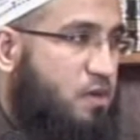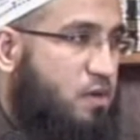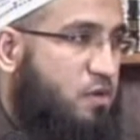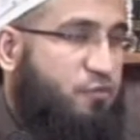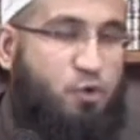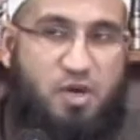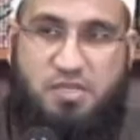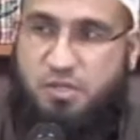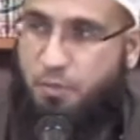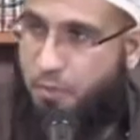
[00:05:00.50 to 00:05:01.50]
for us
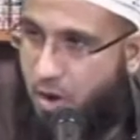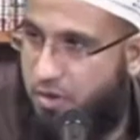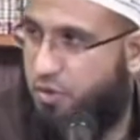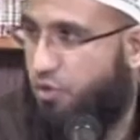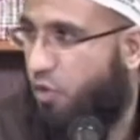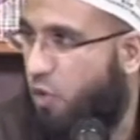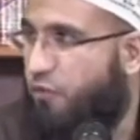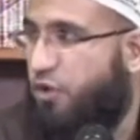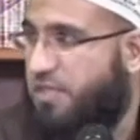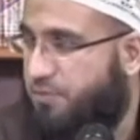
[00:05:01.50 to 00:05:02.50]
to ponder over
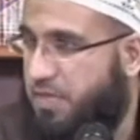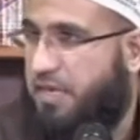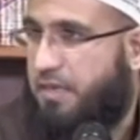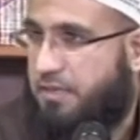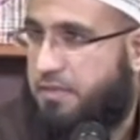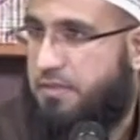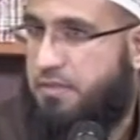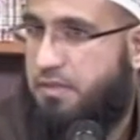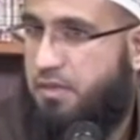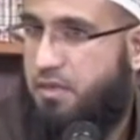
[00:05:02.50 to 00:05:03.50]
its meanings,
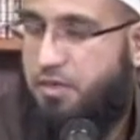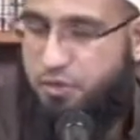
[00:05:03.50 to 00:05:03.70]
to